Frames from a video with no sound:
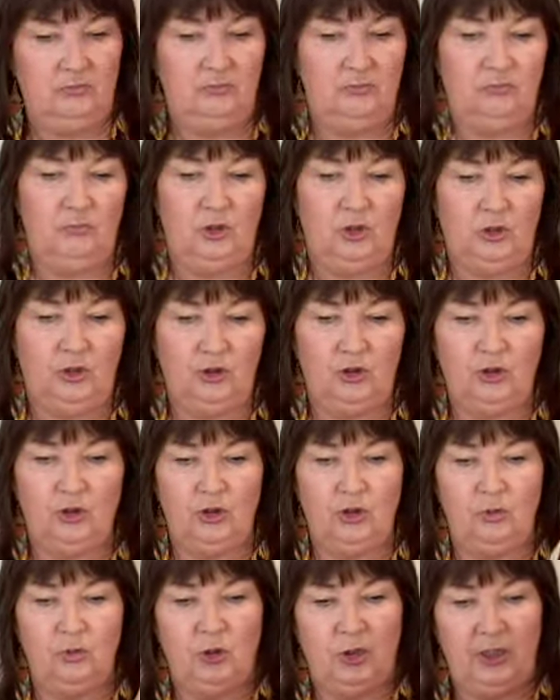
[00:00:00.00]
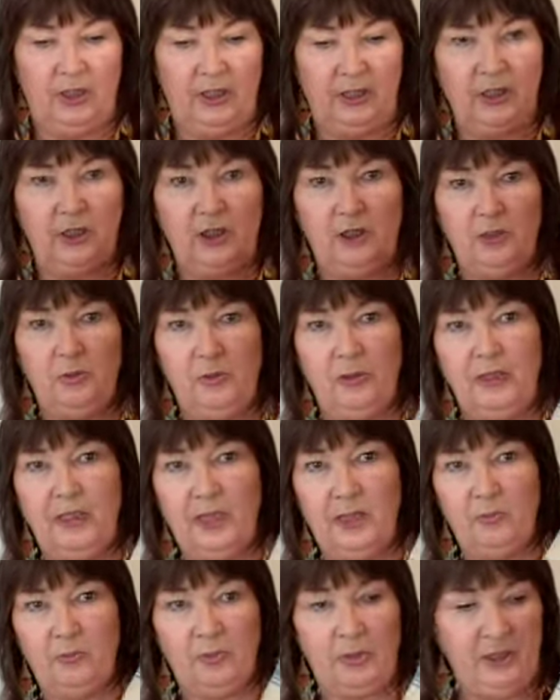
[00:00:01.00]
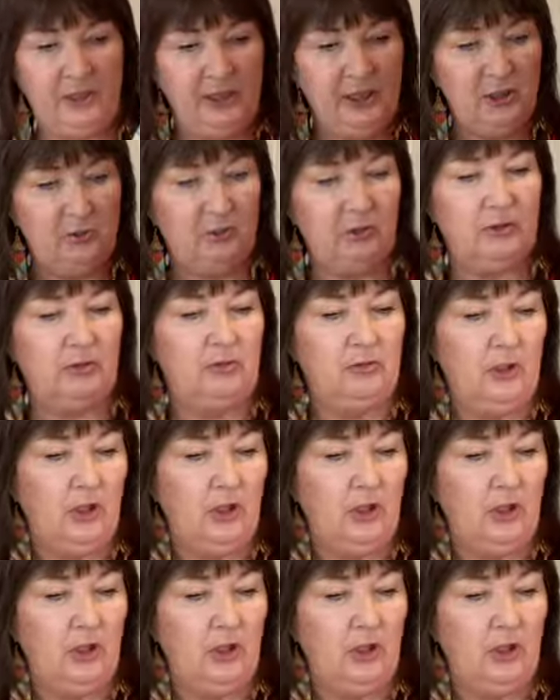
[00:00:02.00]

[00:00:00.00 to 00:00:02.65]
Not sure what I can do with that piece, but